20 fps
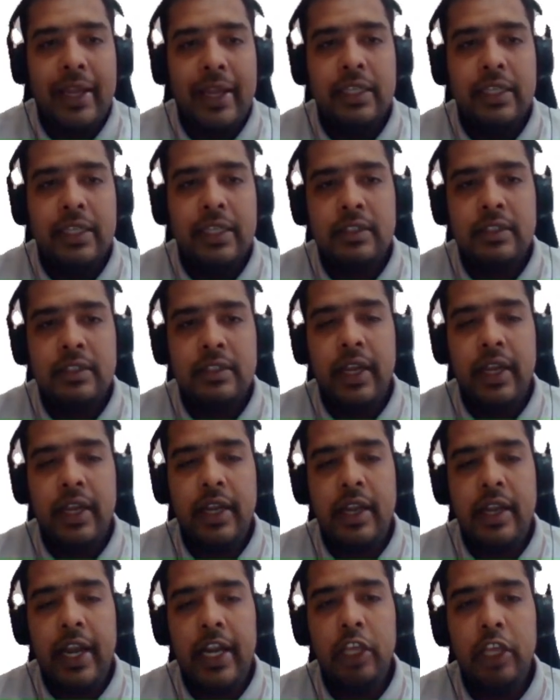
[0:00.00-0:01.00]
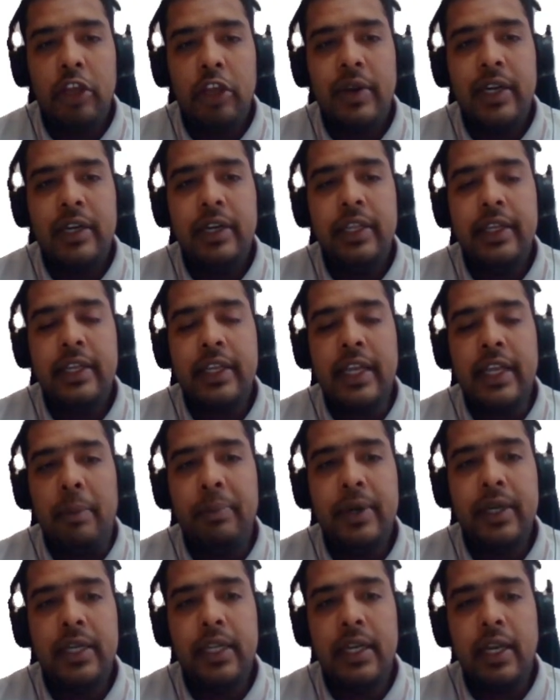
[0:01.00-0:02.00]
is adequately
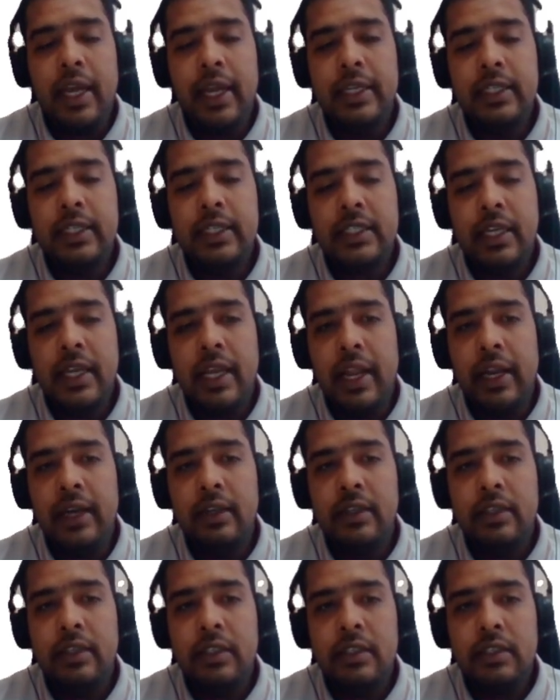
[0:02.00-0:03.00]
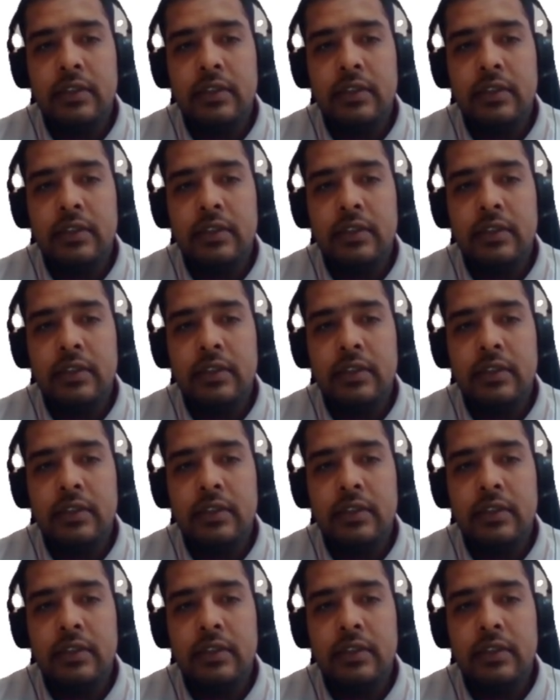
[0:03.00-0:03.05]
capitalized, and